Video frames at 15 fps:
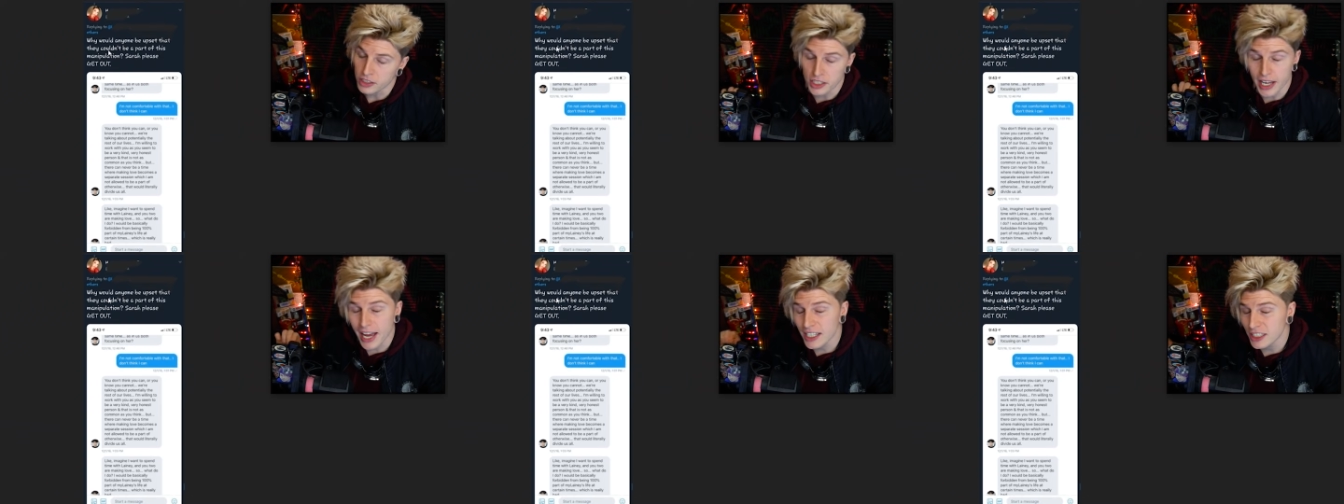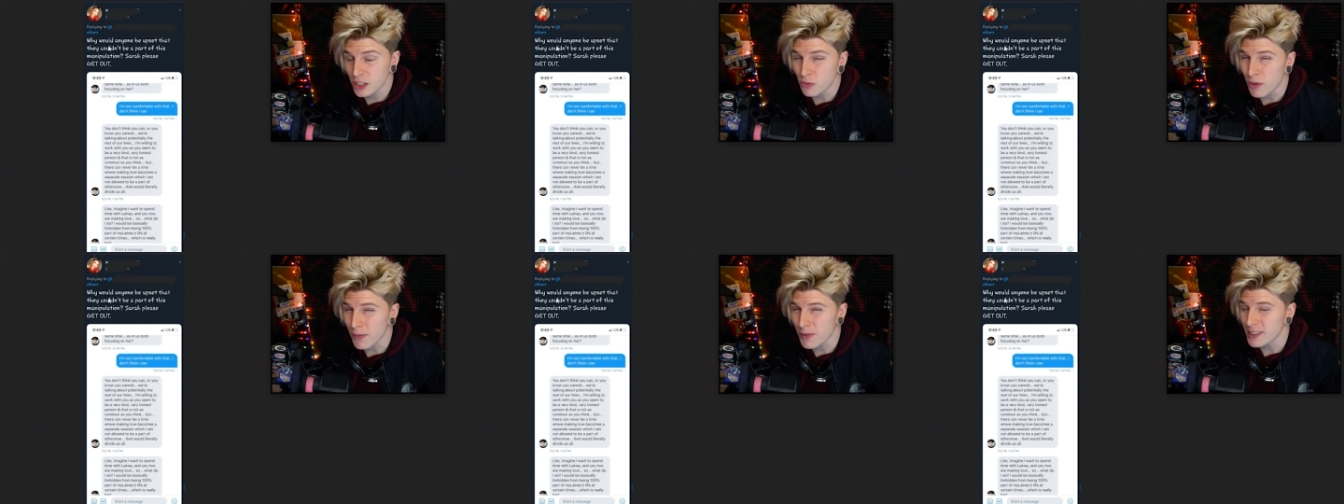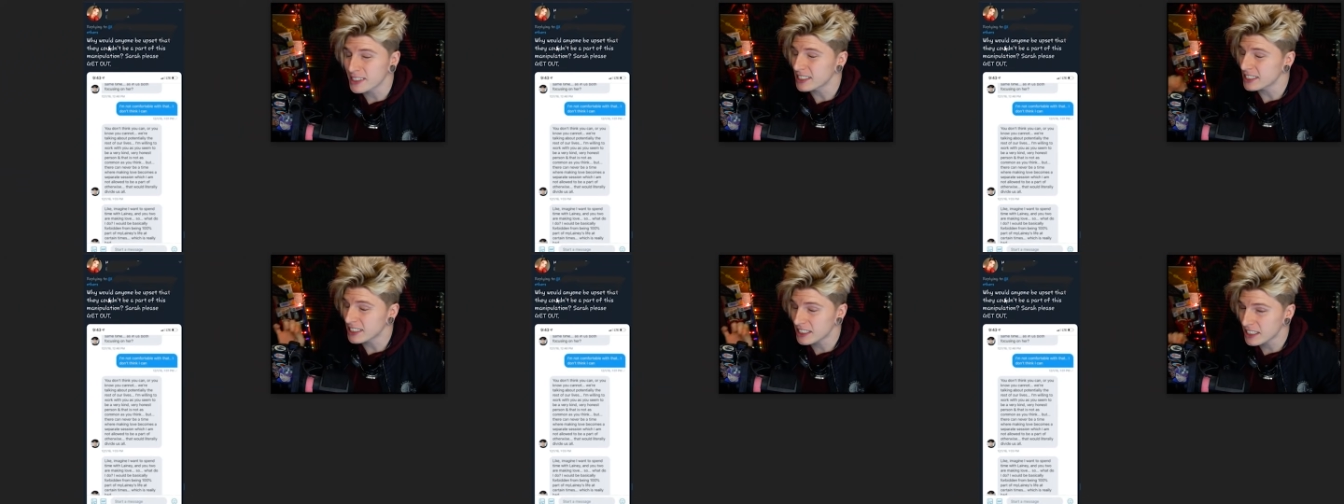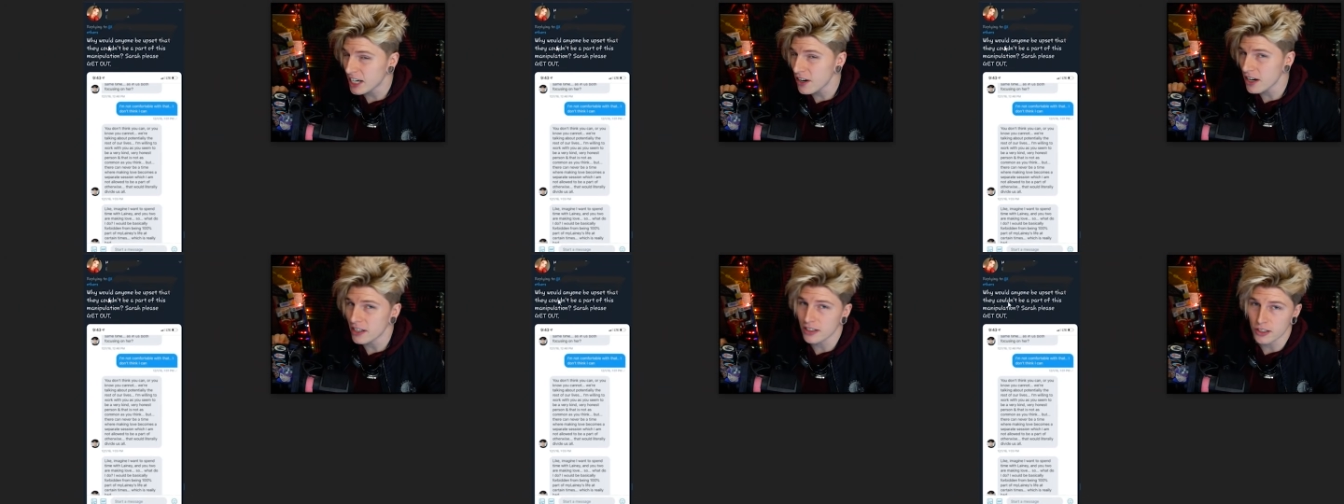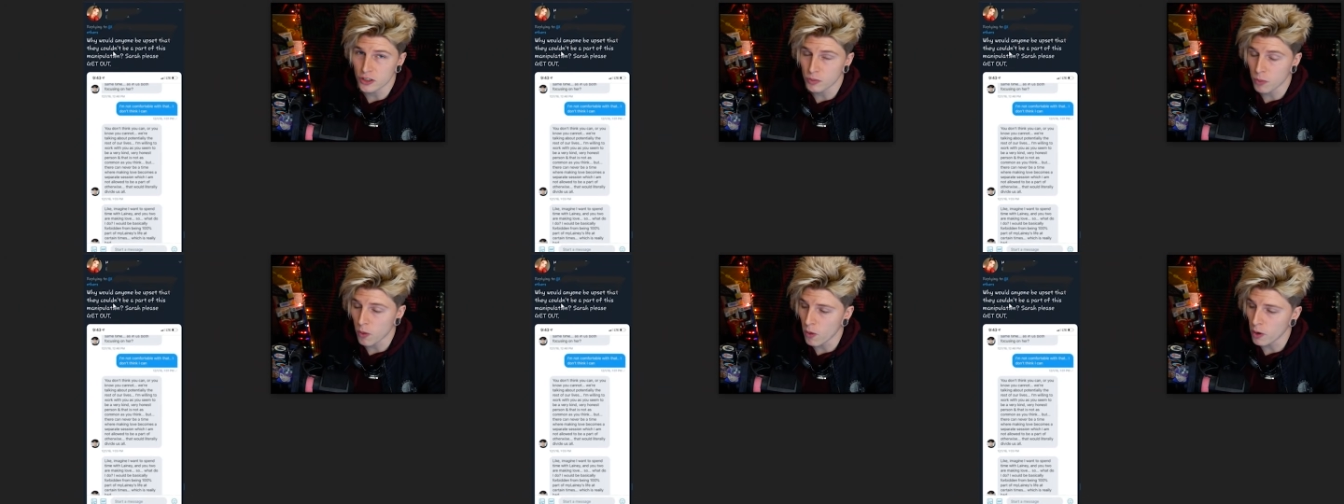She actually references Sarah at
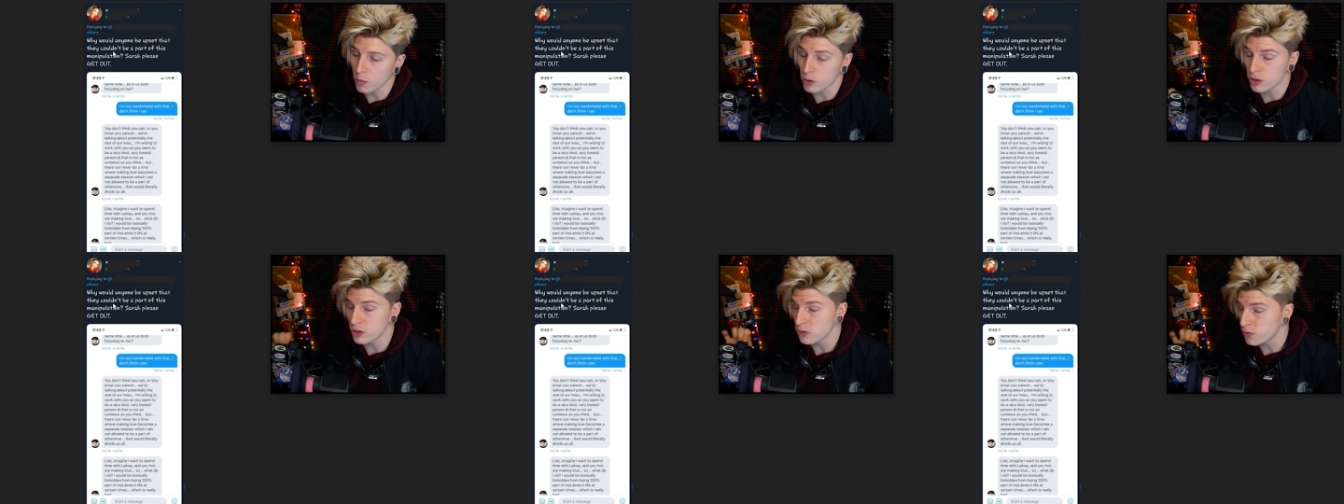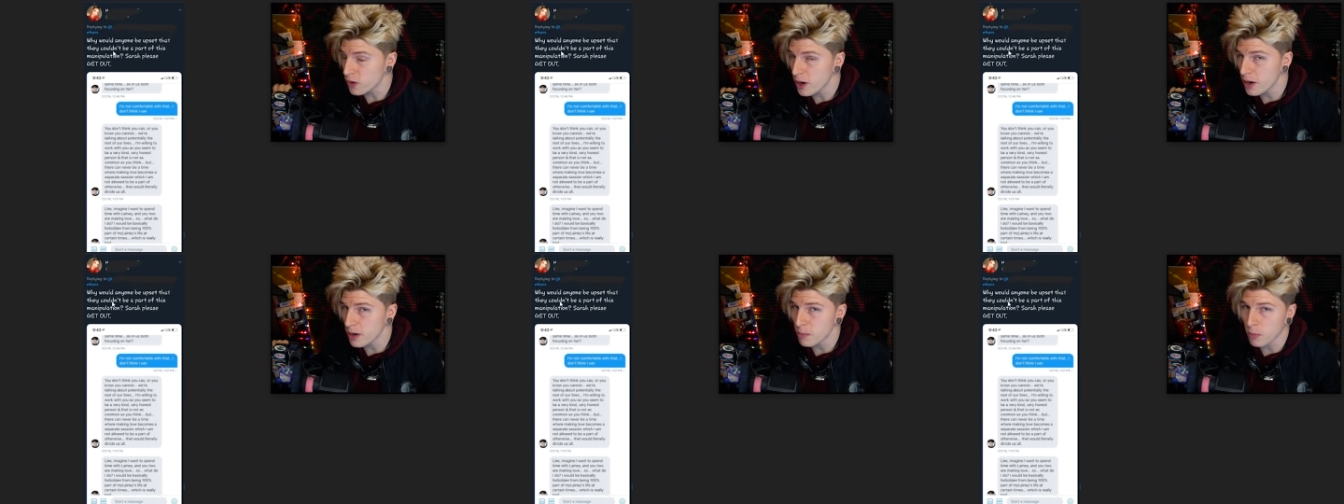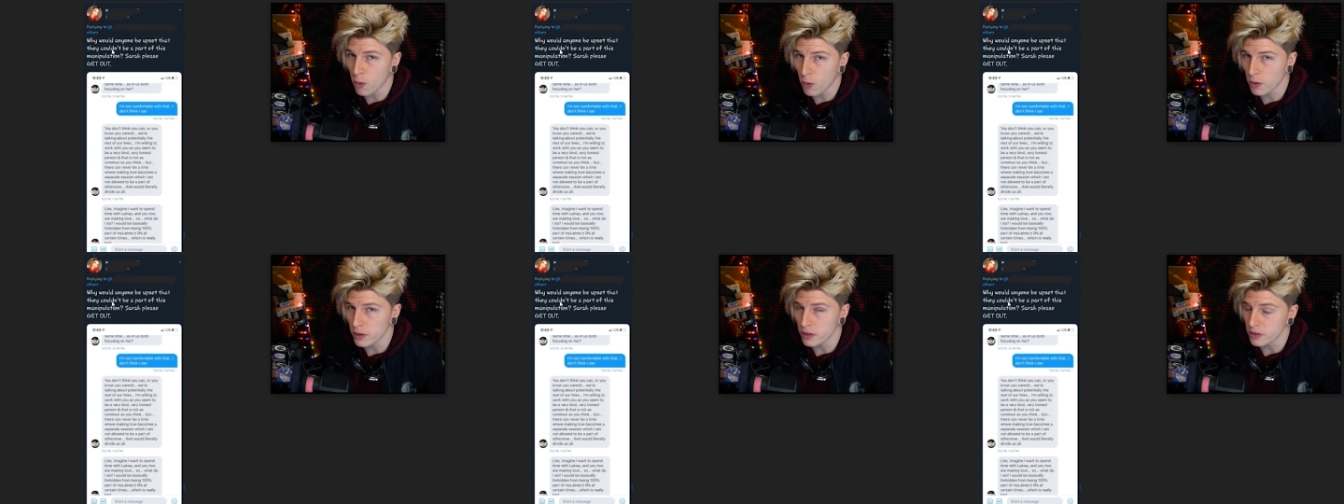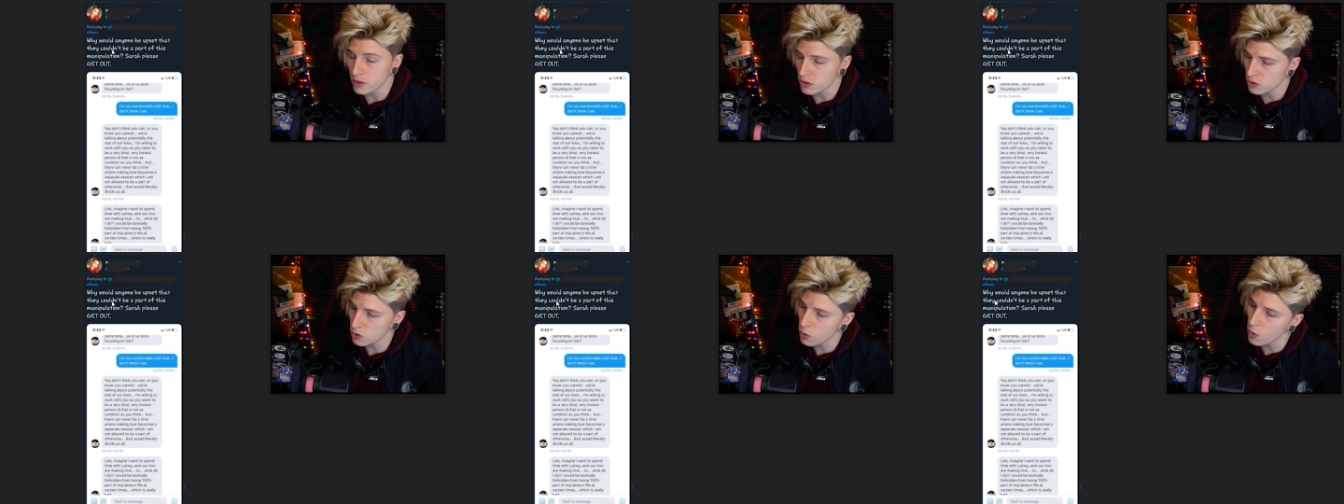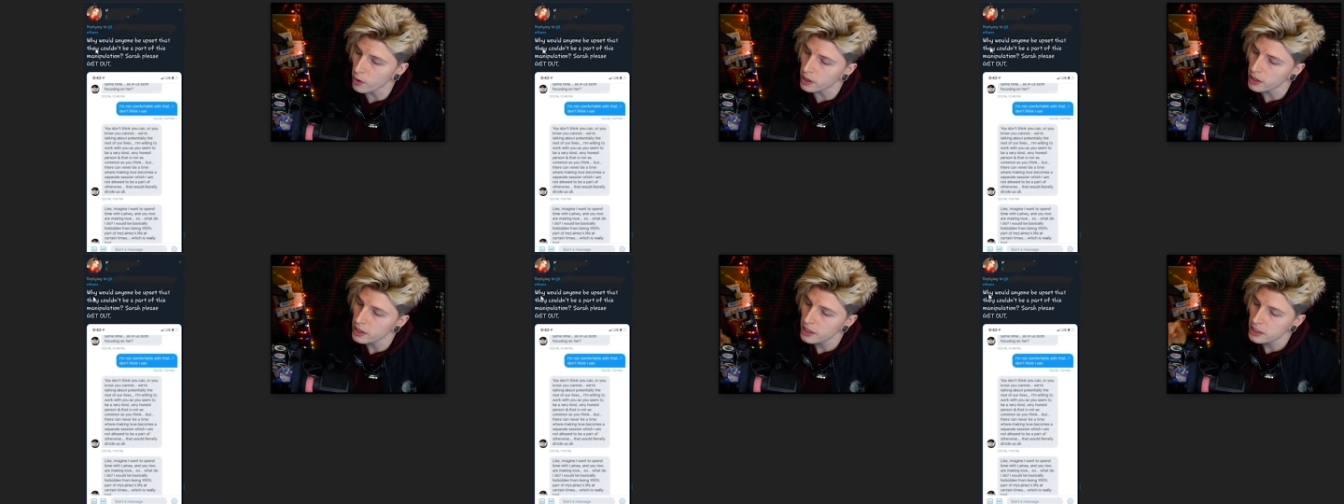this point, which is very important in the
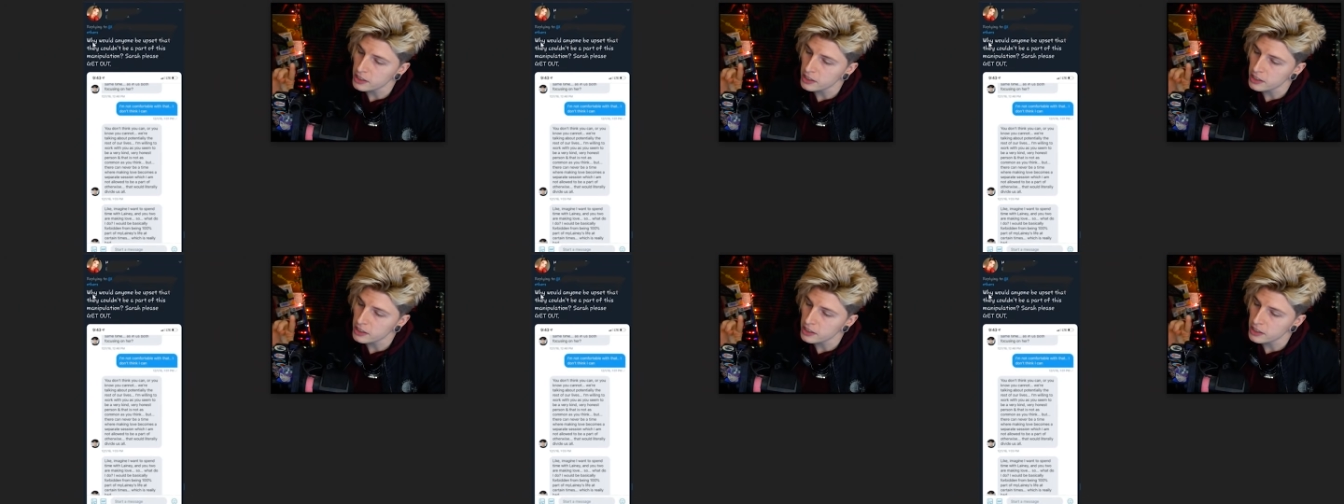story.